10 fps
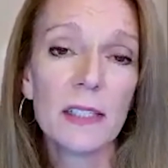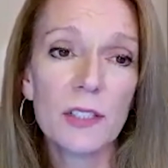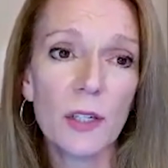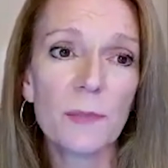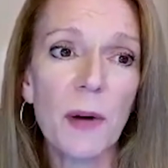
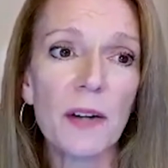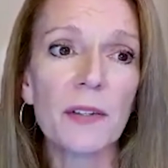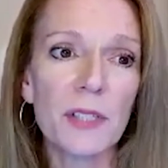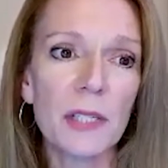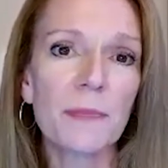strong
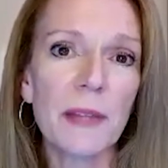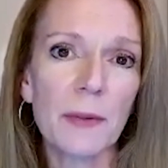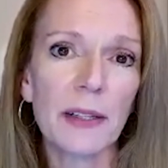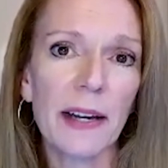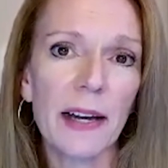partnership they
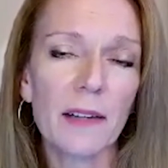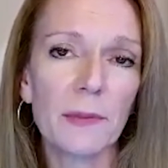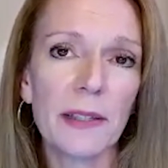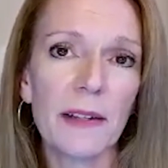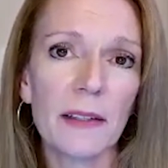want to
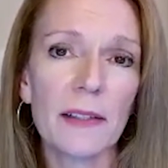have with